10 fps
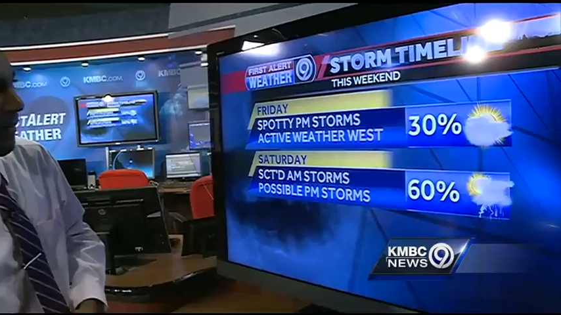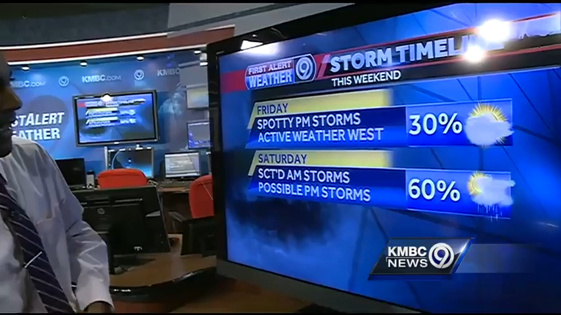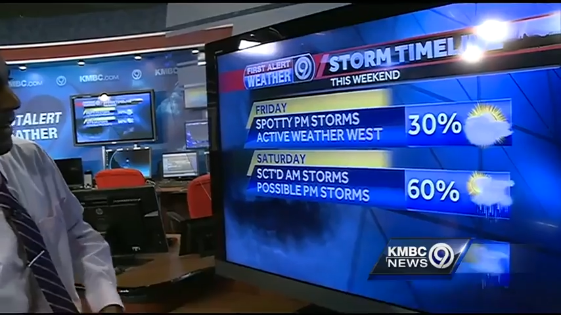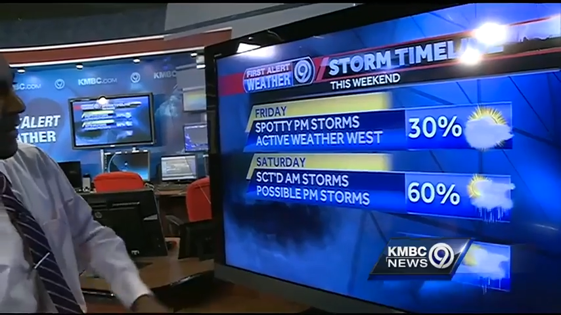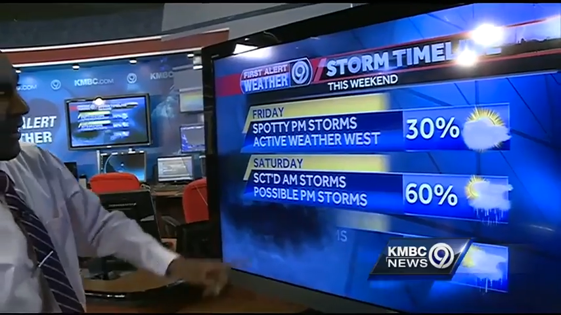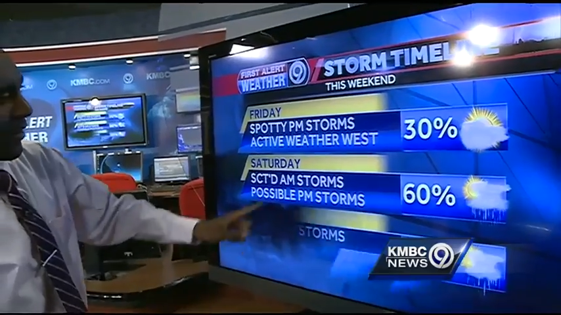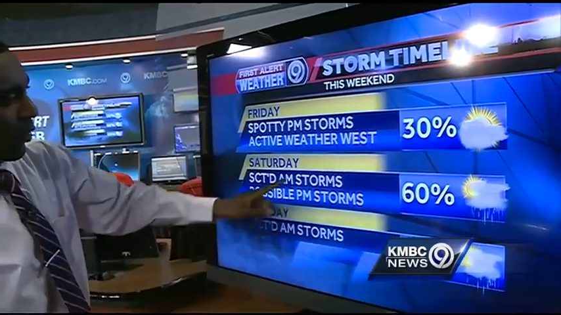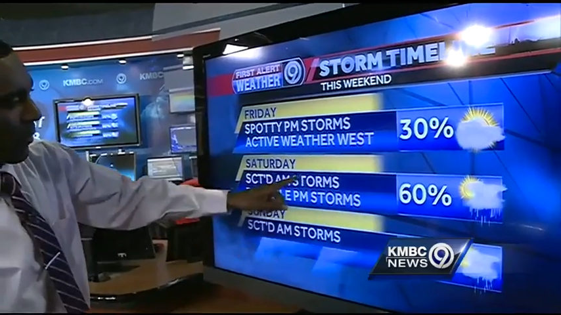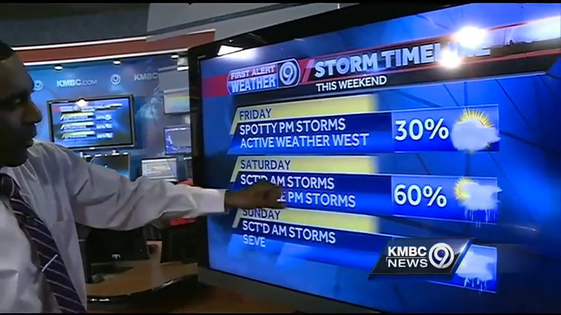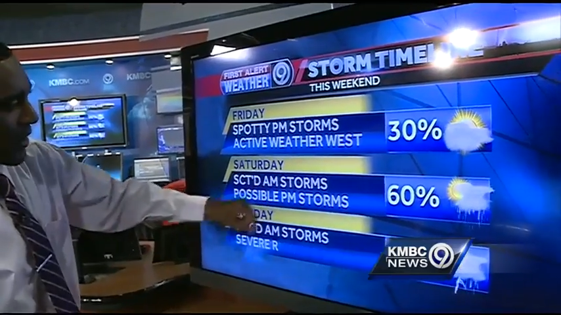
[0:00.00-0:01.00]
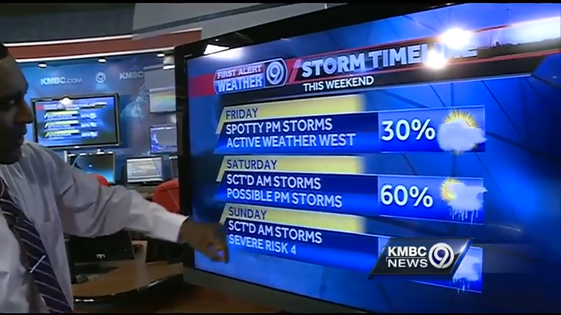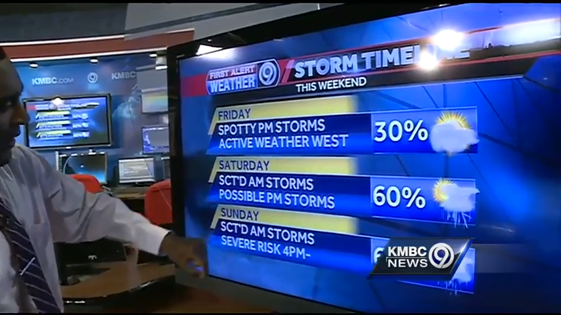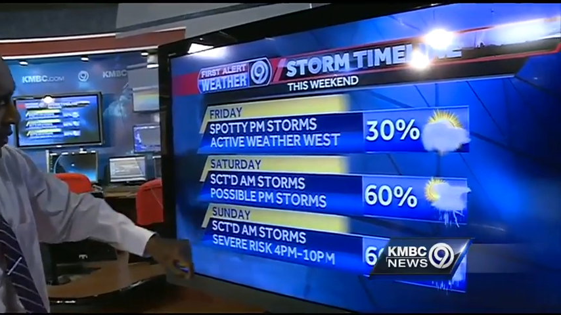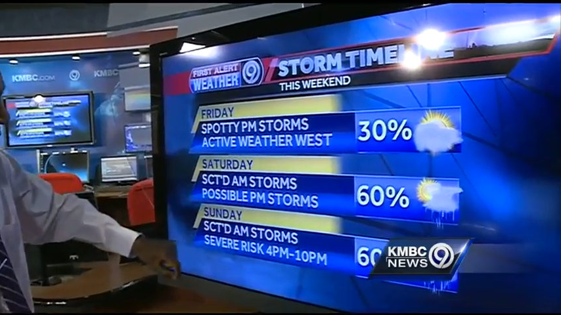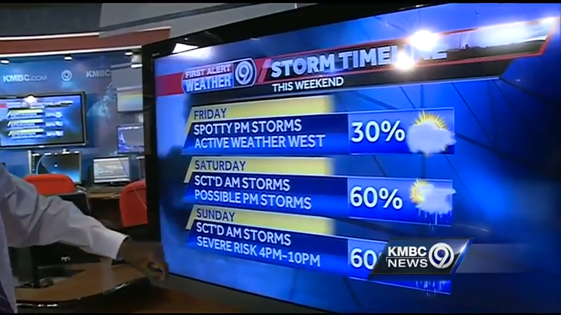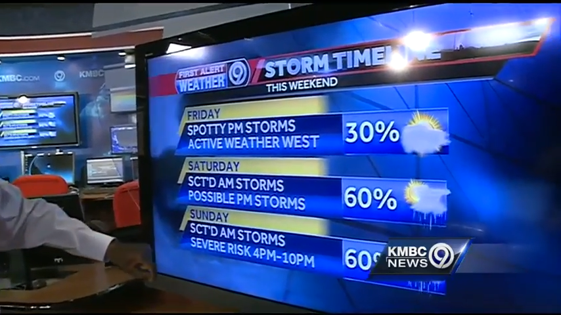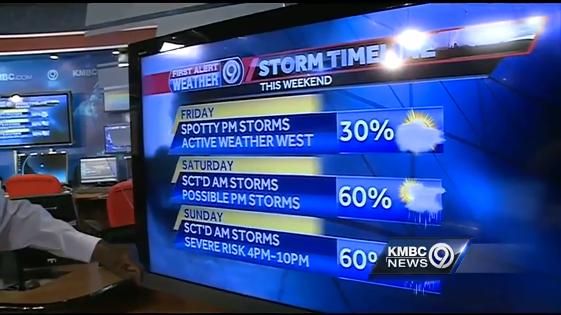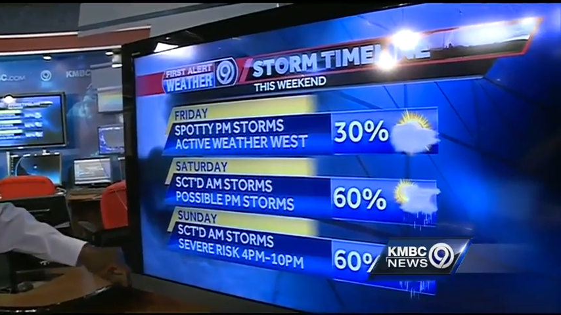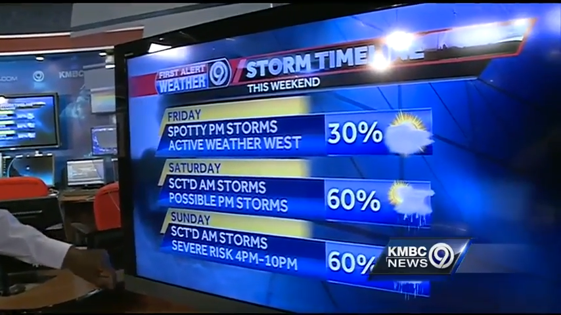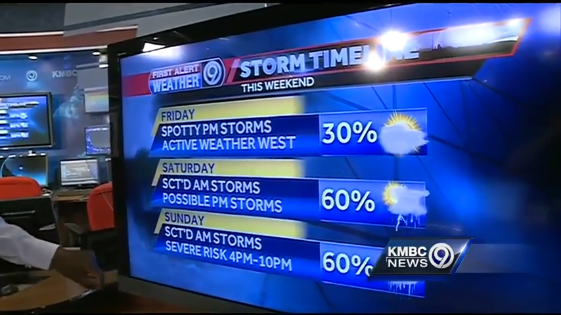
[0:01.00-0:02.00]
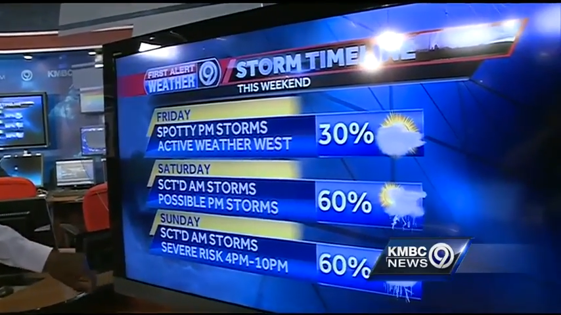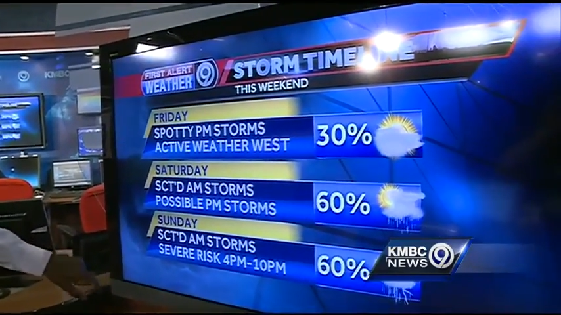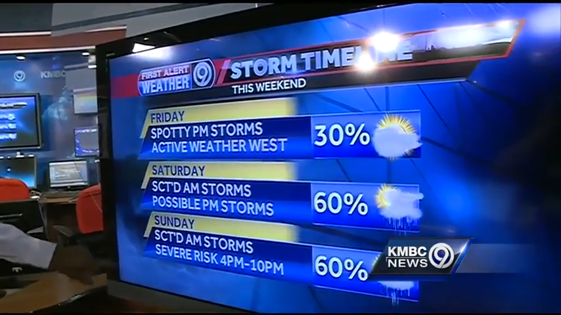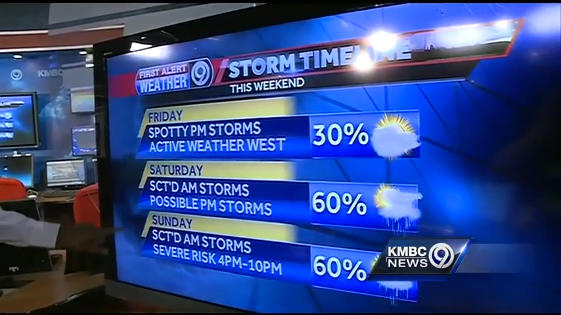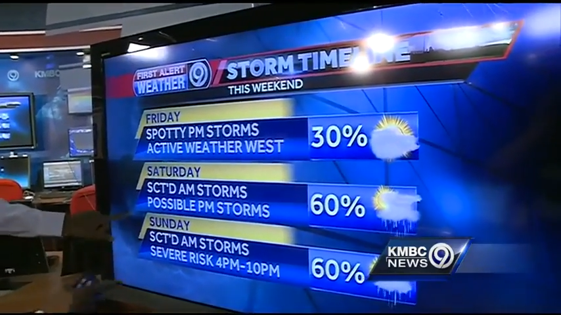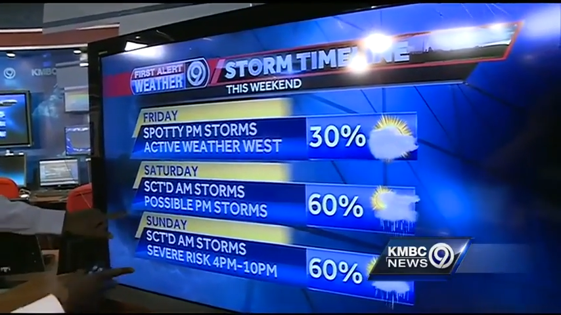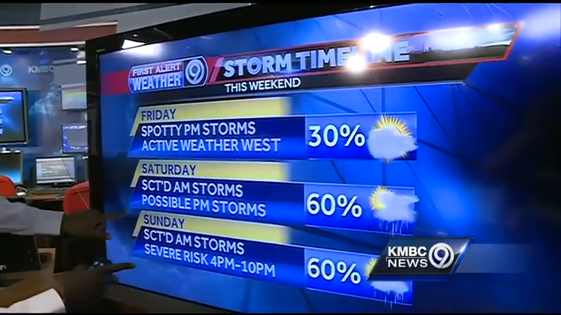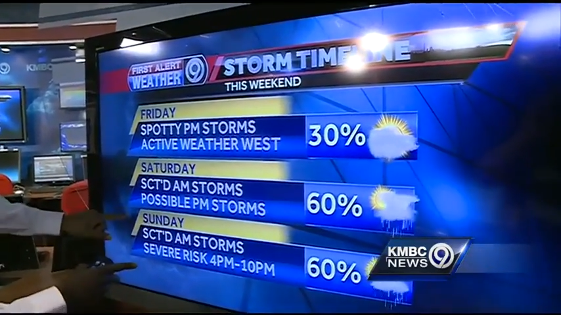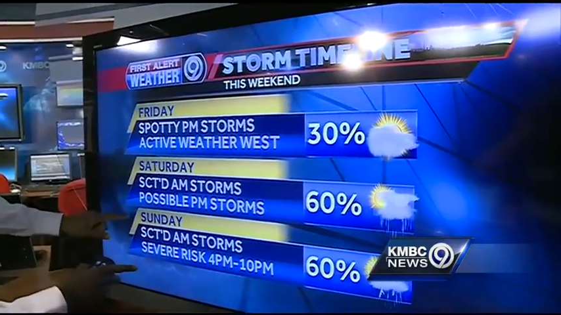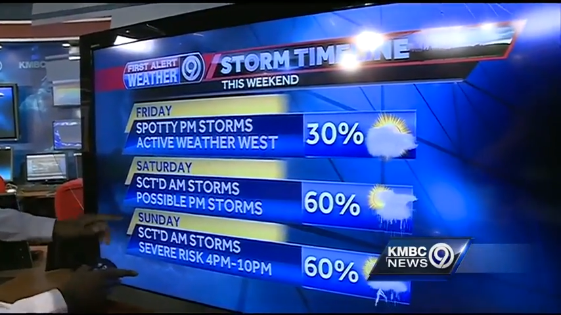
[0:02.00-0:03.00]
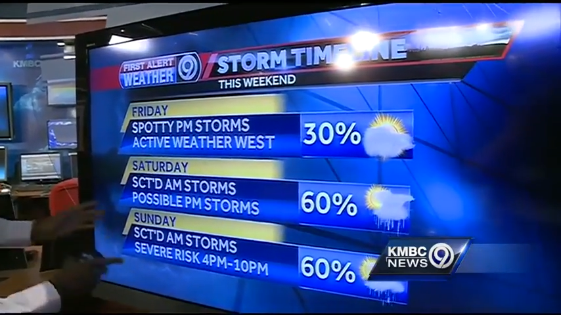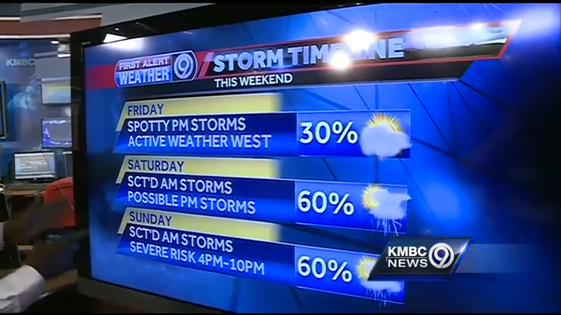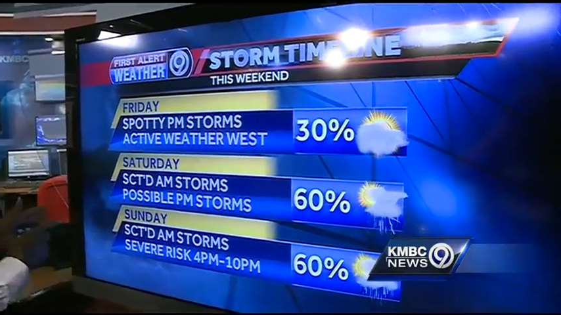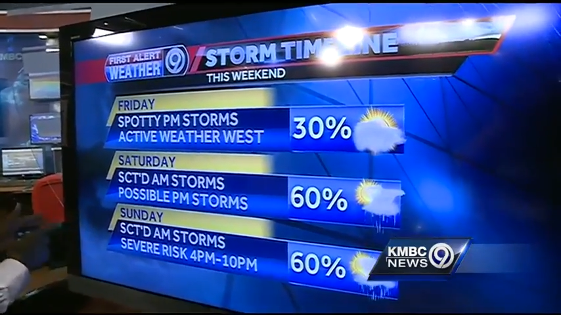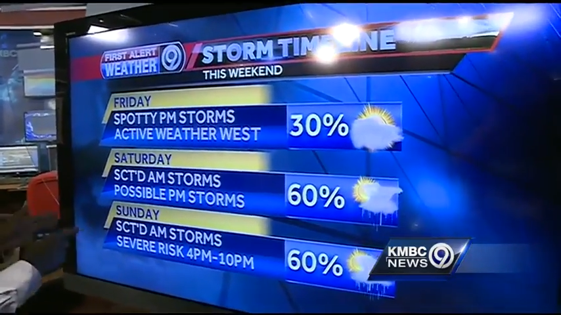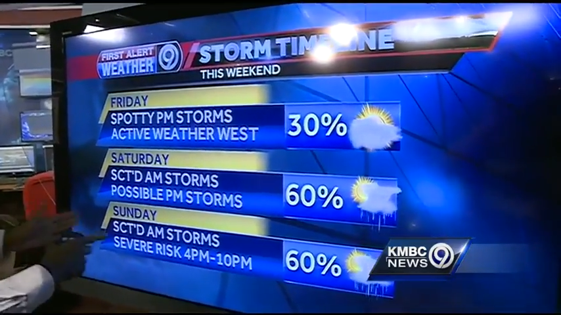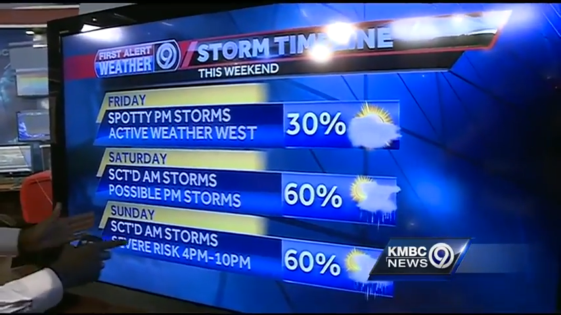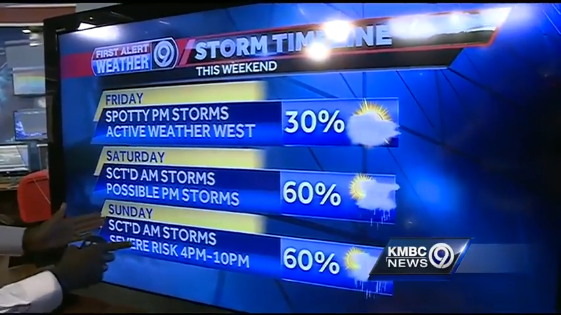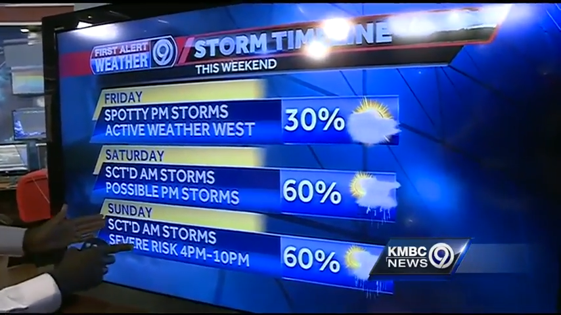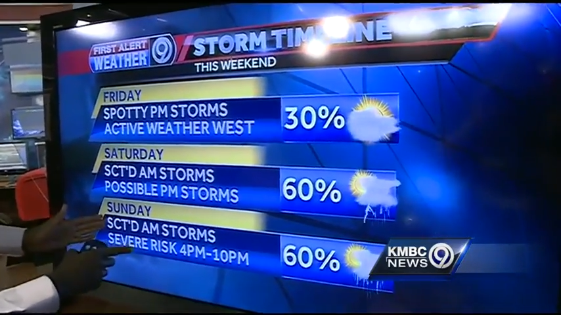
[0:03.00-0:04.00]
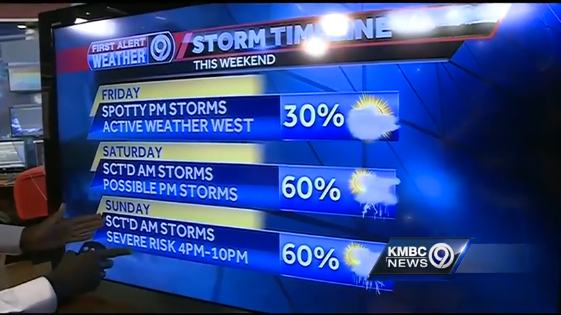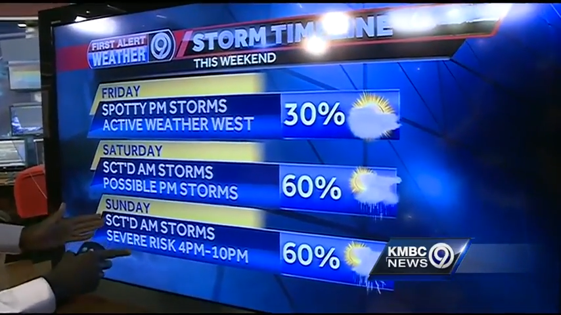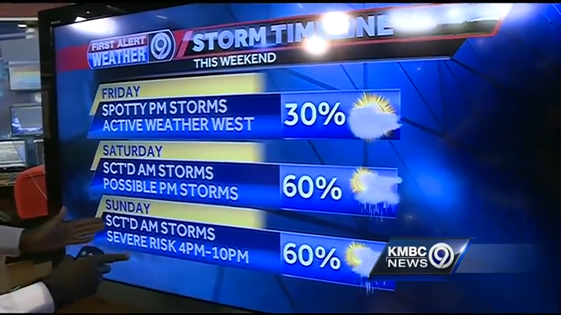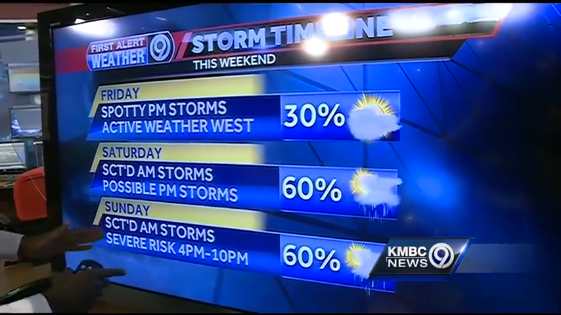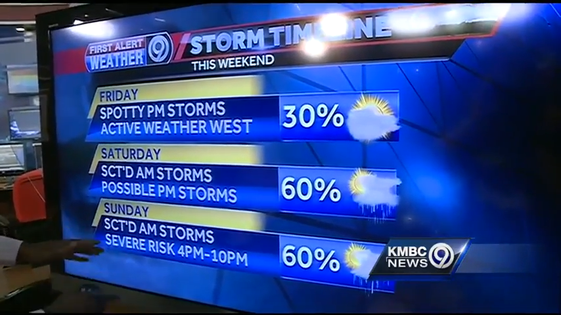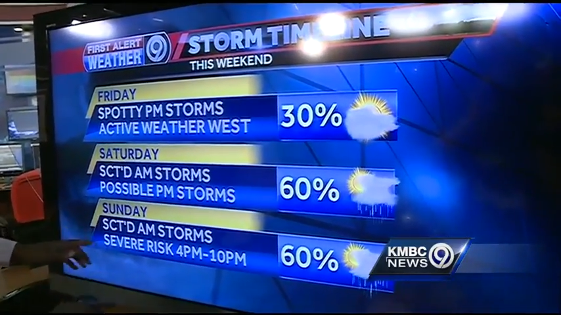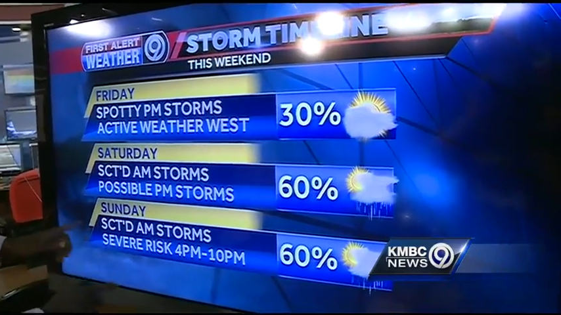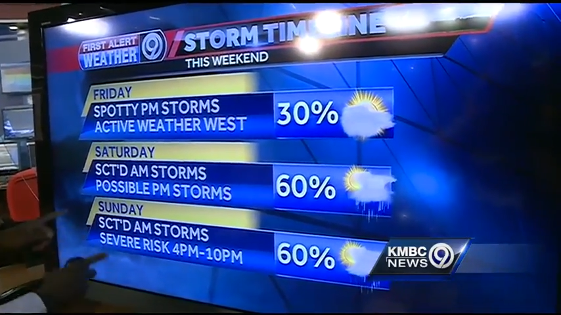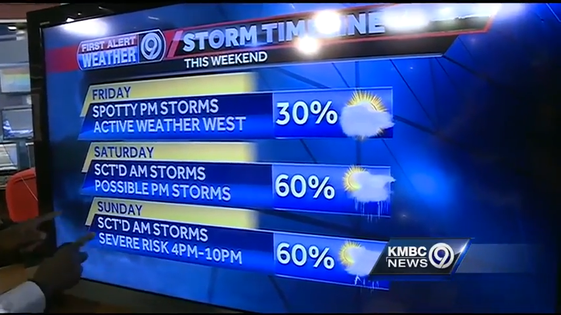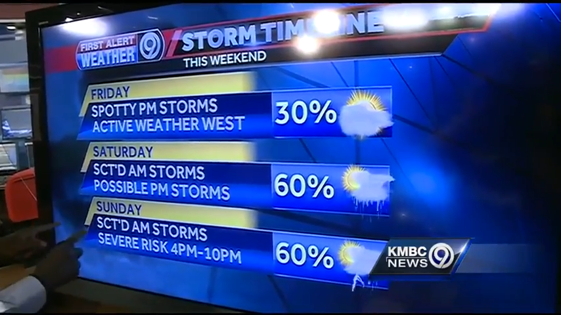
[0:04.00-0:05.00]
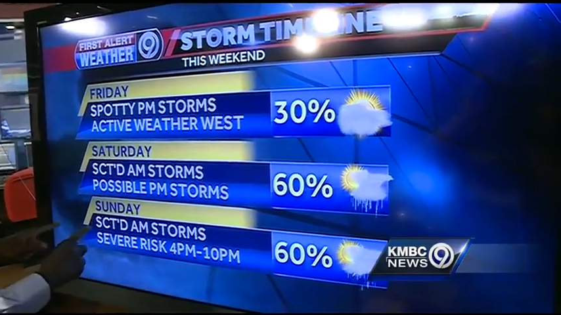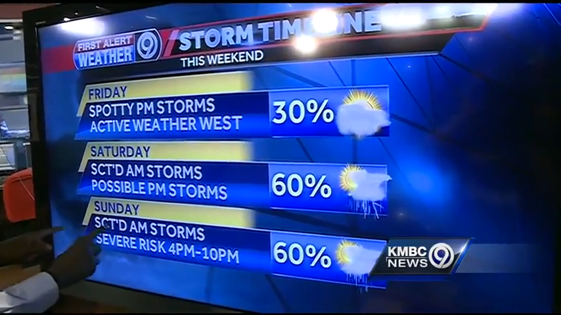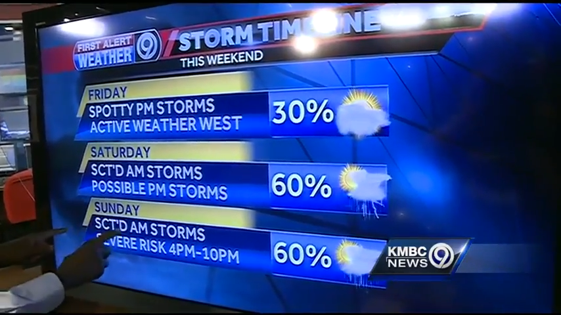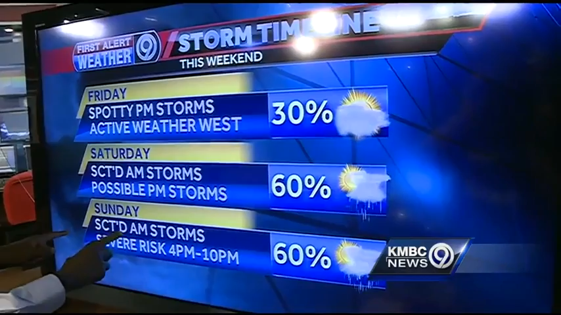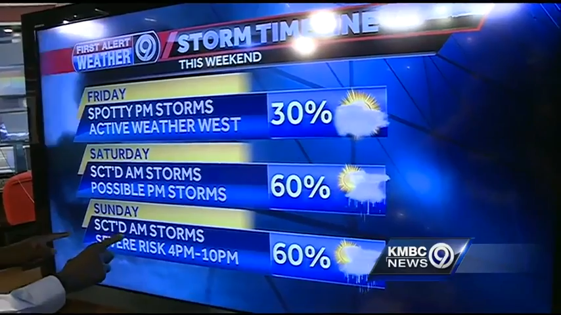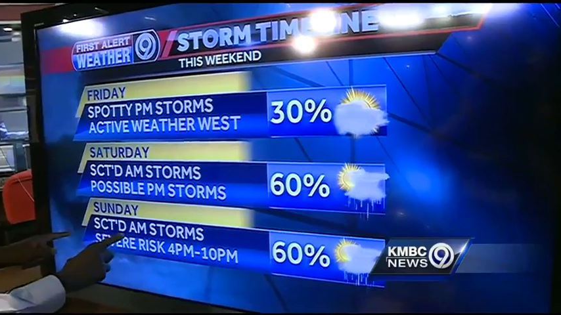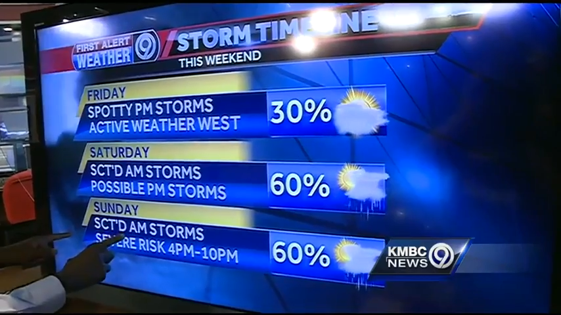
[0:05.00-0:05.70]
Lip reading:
[unreadable: no face in view]